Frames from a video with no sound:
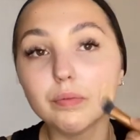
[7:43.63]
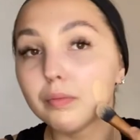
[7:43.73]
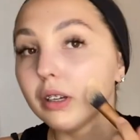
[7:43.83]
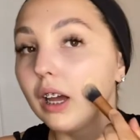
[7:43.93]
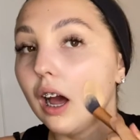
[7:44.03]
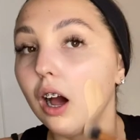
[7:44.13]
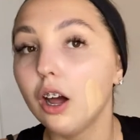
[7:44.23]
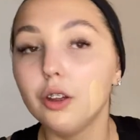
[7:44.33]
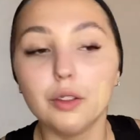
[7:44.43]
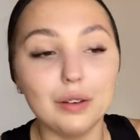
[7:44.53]
But yeah,
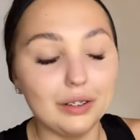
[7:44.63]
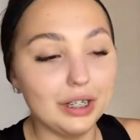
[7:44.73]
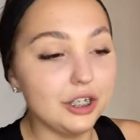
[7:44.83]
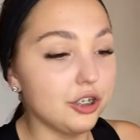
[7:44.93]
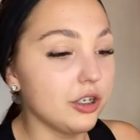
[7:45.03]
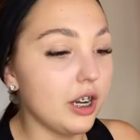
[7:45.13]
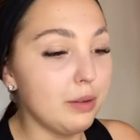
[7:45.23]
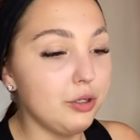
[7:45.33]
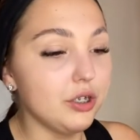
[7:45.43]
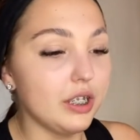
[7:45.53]
oh, the foundations I
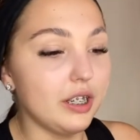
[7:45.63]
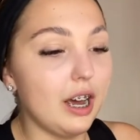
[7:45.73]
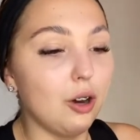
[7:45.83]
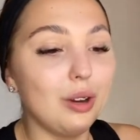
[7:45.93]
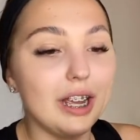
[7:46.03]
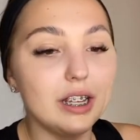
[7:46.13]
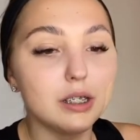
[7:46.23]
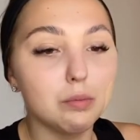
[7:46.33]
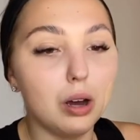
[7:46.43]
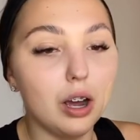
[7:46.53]
am using now
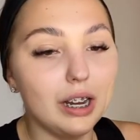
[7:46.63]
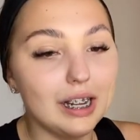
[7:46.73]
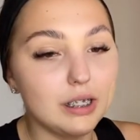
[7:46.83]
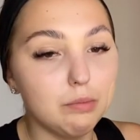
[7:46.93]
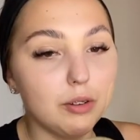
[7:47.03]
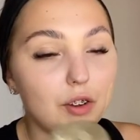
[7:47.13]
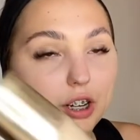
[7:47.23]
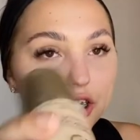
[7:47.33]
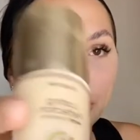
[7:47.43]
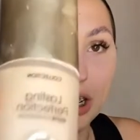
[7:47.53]
is my Lasting
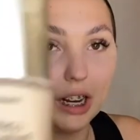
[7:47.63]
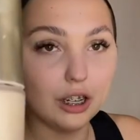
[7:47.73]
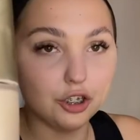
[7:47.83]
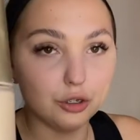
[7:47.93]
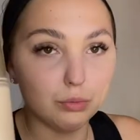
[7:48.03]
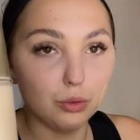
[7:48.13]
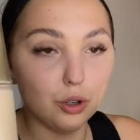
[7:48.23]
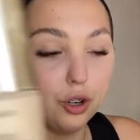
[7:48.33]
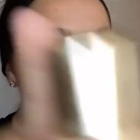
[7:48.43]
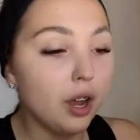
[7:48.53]
Perfection Collection
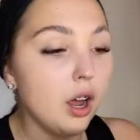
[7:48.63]
one,